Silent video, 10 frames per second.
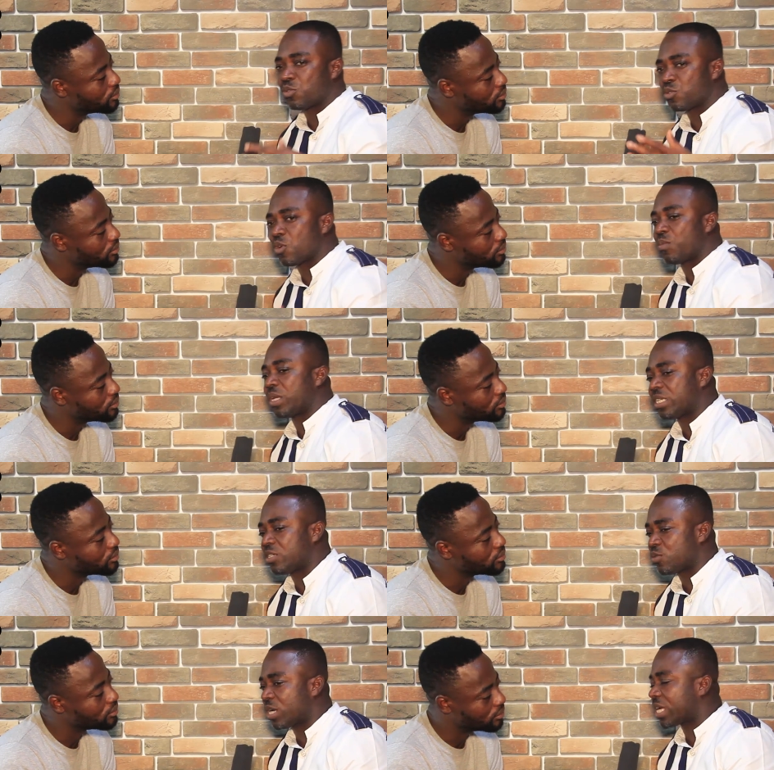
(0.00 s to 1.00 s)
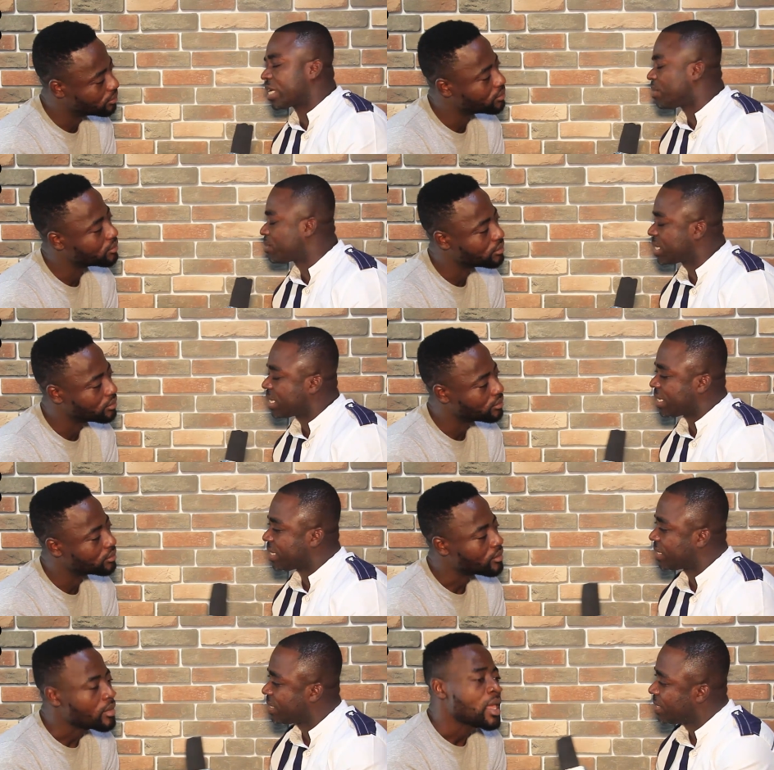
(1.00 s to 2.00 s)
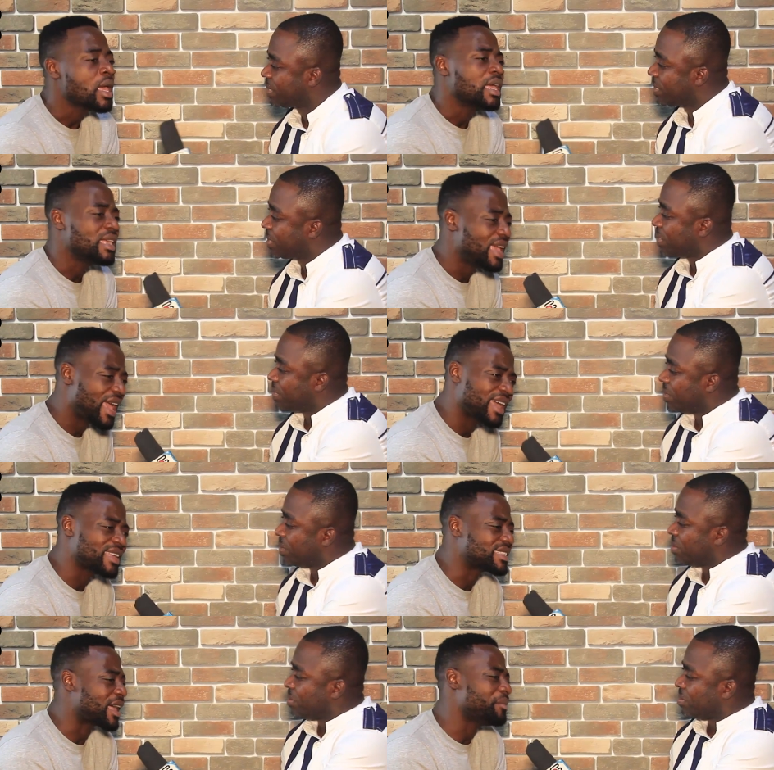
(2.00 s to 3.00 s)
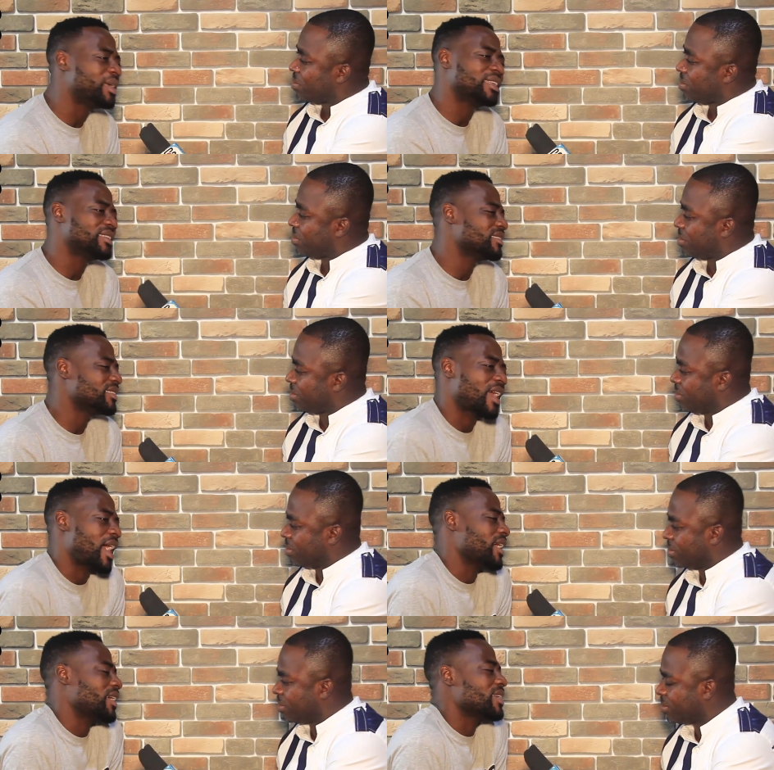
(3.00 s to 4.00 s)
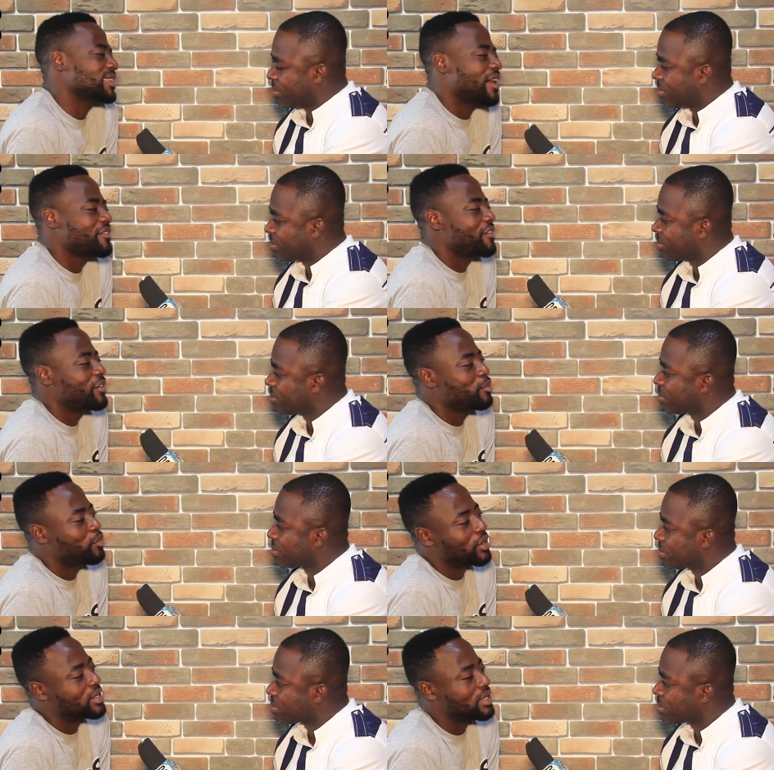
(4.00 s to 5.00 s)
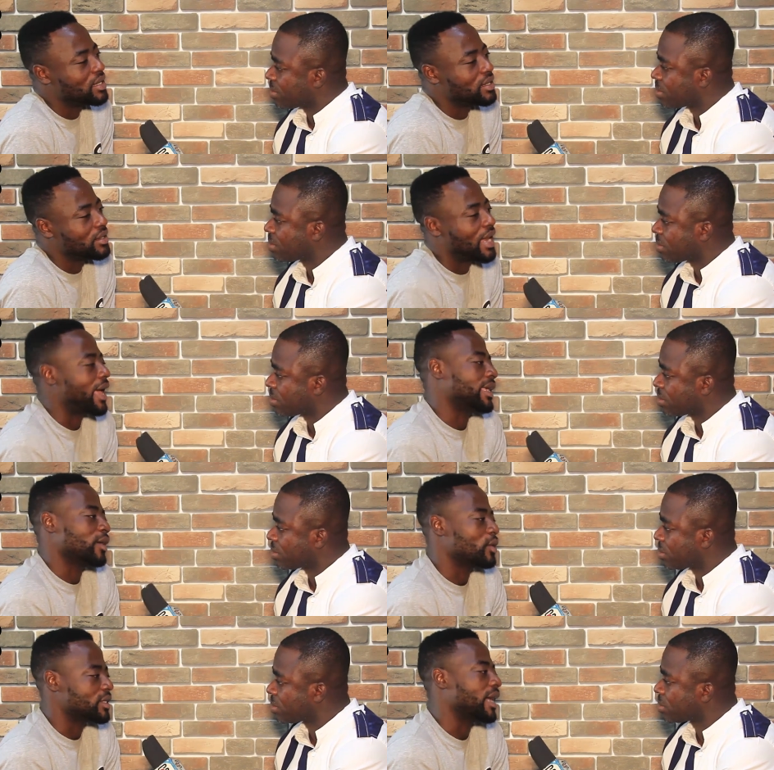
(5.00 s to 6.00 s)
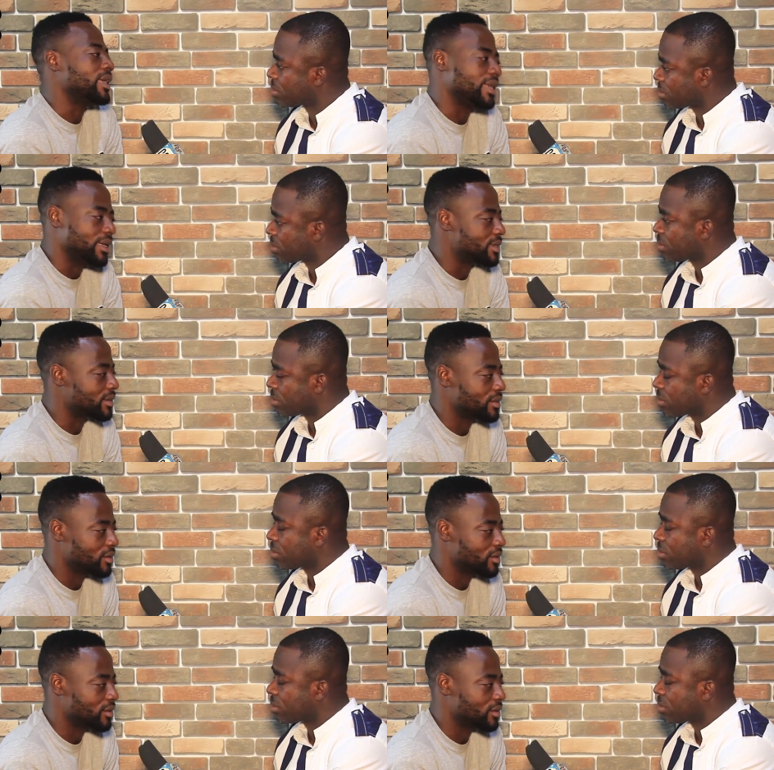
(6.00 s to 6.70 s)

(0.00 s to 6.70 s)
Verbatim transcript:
Speaker 1: do comedy, you rather came singing. Yes,
Speaker 2: I mean I can't have everybody liking what I did,